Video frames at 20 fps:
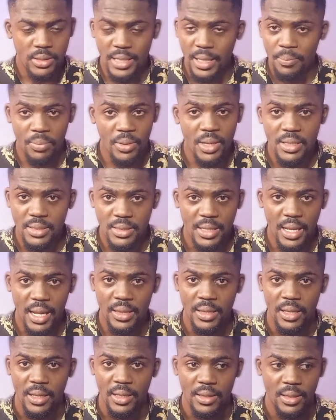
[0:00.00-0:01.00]
being
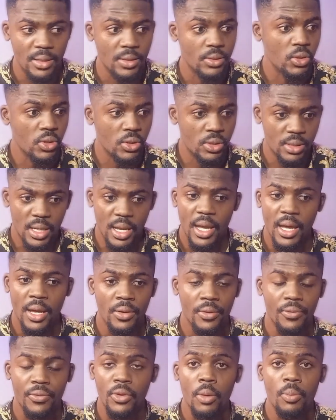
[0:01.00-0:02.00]
static. They're just tired
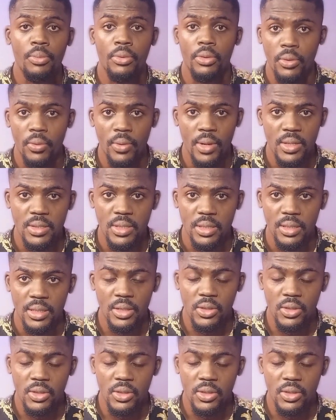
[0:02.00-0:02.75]
of not progressing.